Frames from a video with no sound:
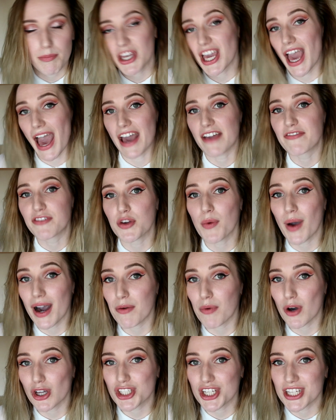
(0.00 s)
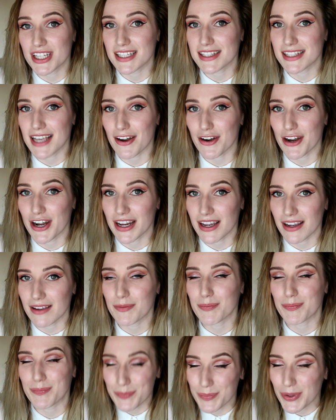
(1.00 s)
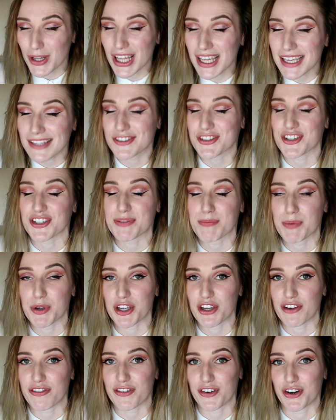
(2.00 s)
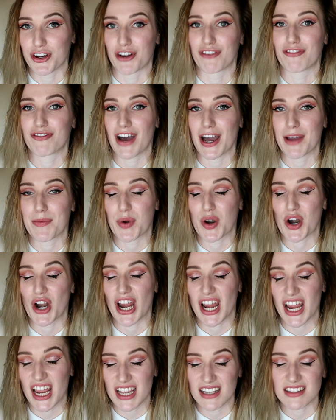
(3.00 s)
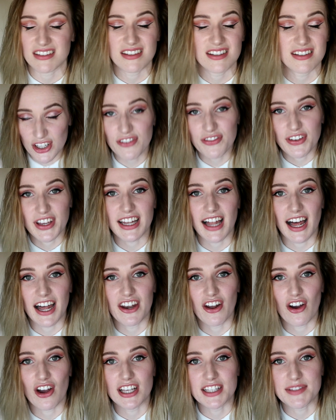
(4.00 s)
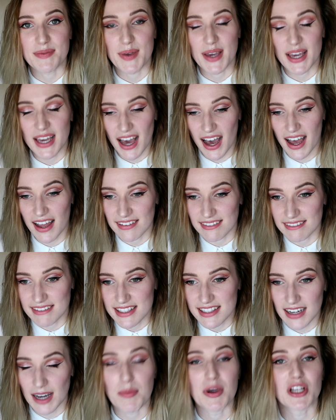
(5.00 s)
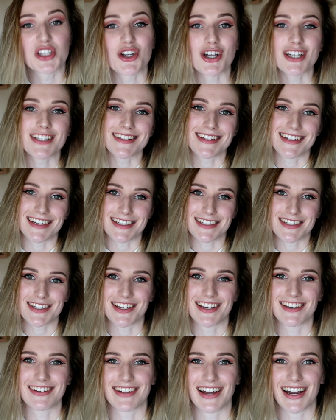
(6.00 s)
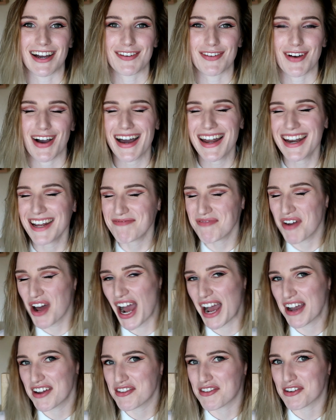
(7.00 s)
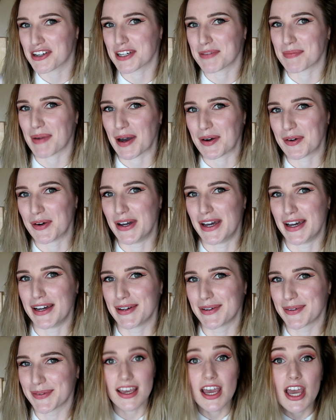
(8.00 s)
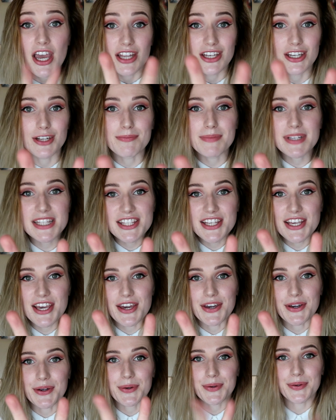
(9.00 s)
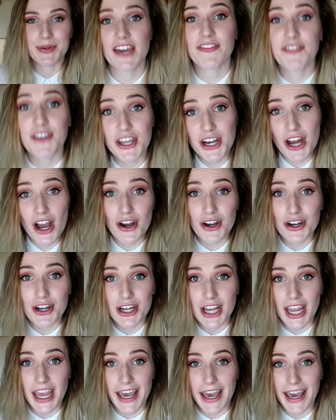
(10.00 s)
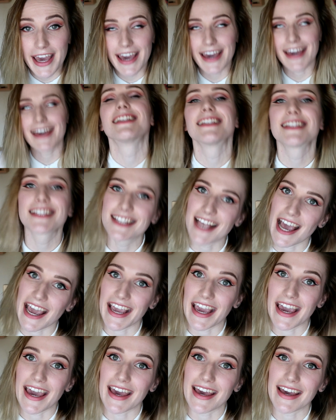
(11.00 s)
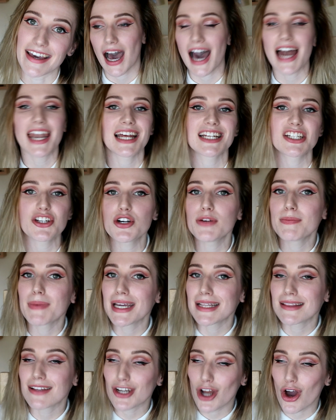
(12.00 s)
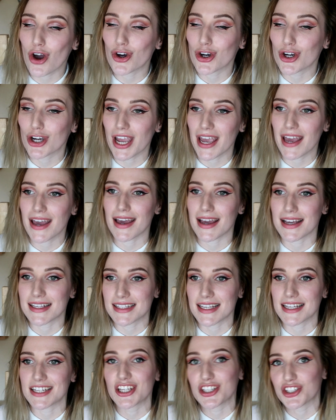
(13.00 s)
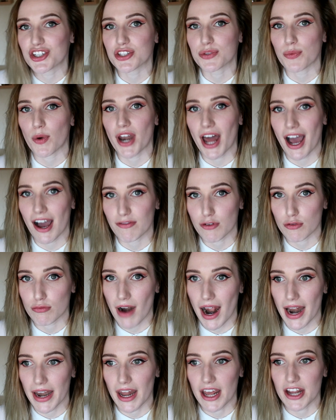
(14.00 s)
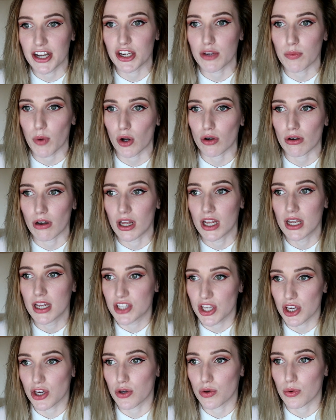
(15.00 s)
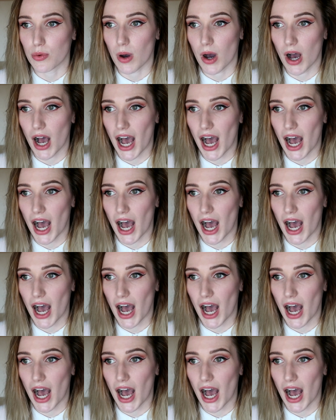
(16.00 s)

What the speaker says: But yeah, if you are watching this, Eric, please just put your phone on vibrate. It's something that annoys me and I'm addressing it to you now. And I'm not angry about it. Number 2, if you're not okay, say it. And I don't mean they're not okay as in you just want to have a rant and you want to